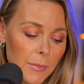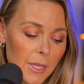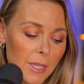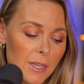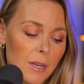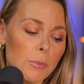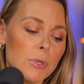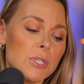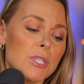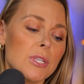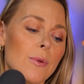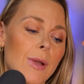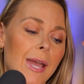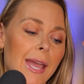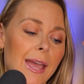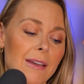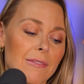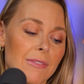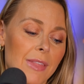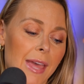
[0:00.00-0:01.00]
Number two, I
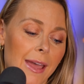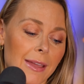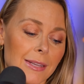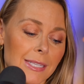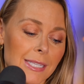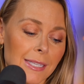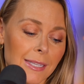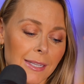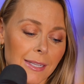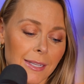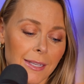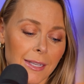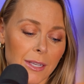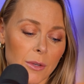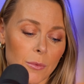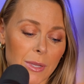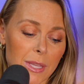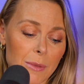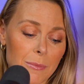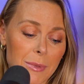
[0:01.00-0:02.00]
have that
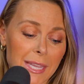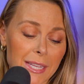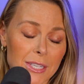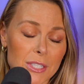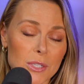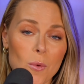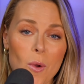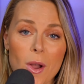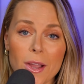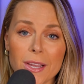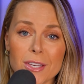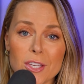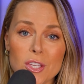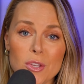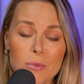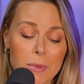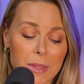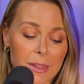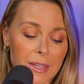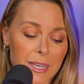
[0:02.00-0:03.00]
we can begin to walk in
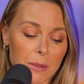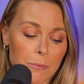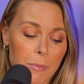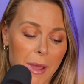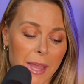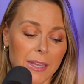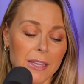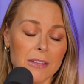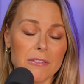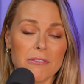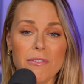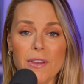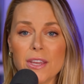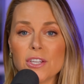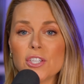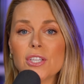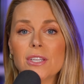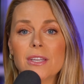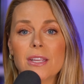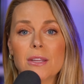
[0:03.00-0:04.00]
humility by
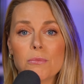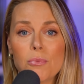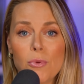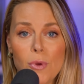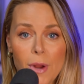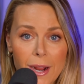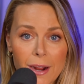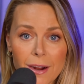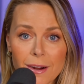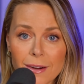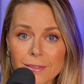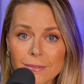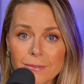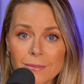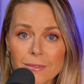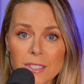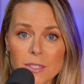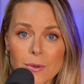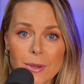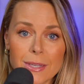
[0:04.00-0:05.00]
confession and prayer.
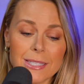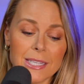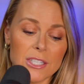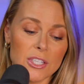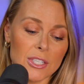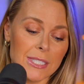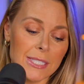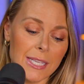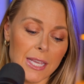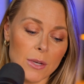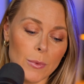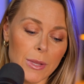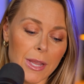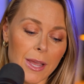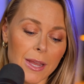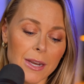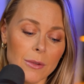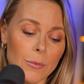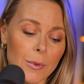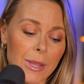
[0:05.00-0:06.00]
So as I just said, we
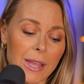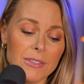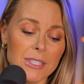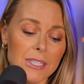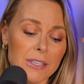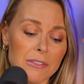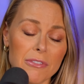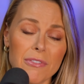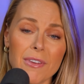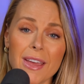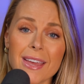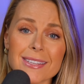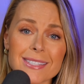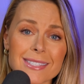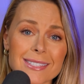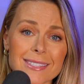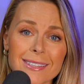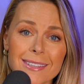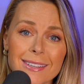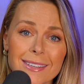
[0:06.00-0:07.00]
got it. We have to
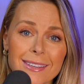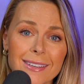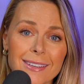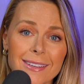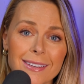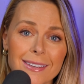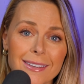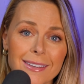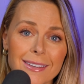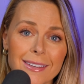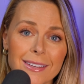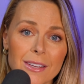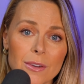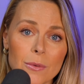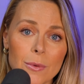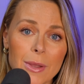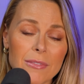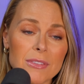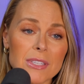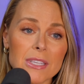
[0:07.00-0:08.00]
confess.
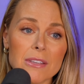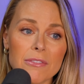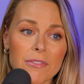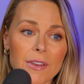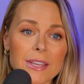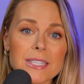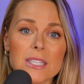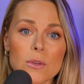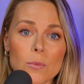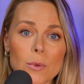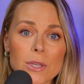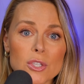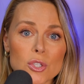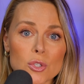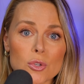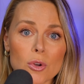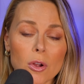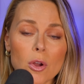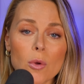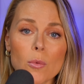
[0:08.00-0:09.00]
We have to confess that we
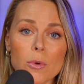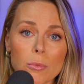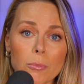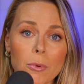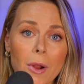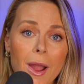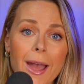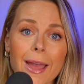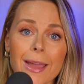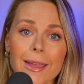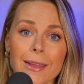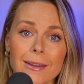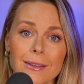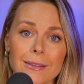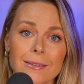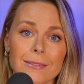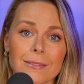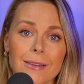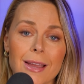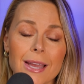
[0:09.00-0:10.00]
struggle with pride.
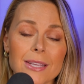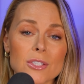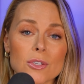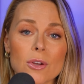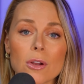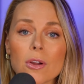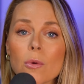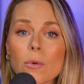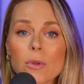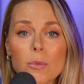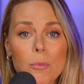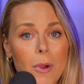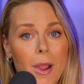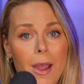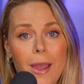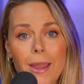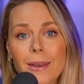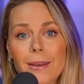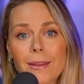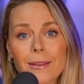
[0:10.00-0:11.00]
I struggle with
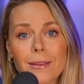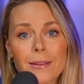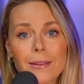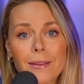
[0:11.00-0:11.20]
pride.